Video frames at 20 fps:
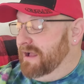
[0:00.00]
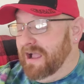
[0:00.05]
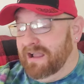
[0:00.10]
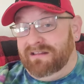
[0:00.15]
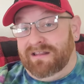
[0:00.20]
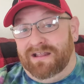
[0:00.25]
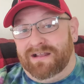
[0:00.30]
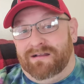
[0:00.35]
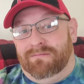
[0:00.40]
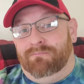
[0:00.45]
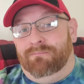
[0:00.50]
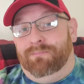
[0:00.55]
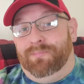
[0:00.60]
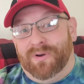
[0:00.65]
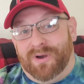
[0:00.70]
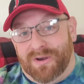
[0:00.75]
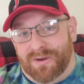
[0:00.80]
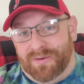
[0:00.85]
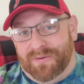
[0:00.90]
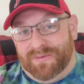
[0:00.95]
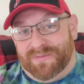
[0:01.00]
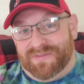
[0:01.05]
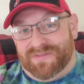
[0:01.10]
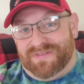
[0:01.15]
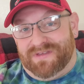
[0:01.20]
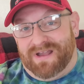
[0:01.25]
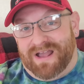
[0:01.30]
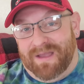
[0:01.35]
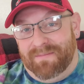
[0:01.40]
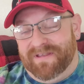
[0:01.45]
I like them
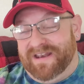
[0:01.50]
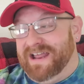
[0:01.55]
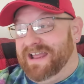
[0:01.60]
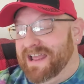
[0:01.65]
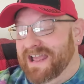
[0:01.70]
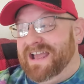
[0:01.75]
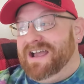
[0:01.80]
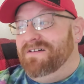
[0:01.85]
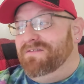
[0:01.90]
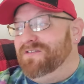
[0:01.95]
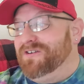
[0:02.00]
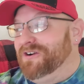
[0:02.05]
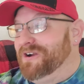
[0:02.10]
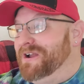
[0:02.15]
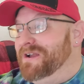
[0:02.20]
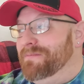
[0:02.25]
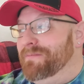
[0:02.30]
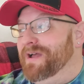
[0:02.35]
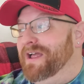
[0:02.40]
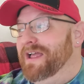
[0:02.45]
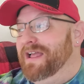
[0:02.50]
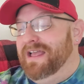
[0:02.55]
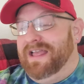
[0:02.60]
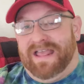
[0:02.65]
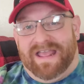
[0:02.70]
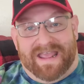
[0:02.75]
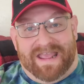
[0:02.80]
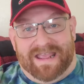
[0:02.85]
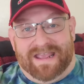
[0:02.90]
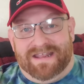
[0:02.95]
both. I mean, I have Grim
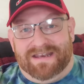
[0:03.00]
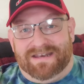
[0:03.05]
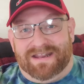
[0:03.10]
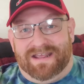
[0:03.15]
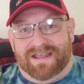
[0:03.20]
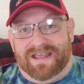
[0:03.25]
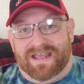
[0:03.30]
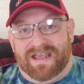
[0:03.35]
and I